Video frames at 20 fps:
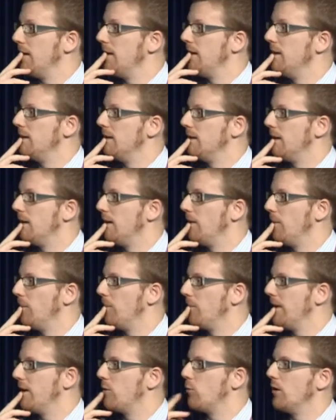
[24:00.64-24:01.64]
in
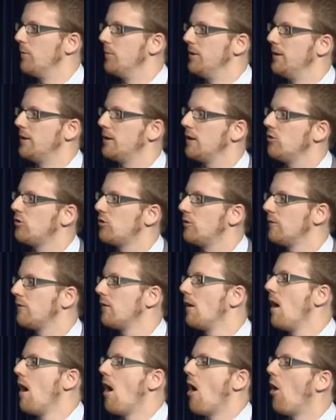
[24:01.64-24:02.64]
um, equine medications,
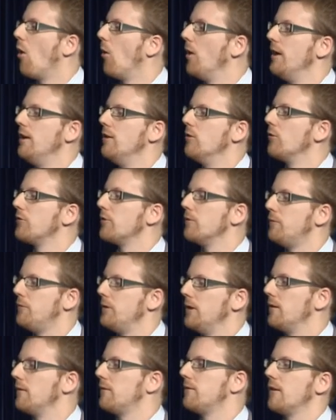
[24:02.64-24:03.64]
or in other
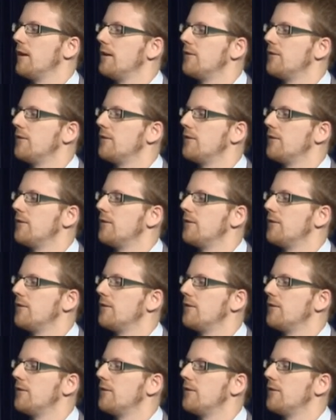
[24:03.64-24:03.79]
fields,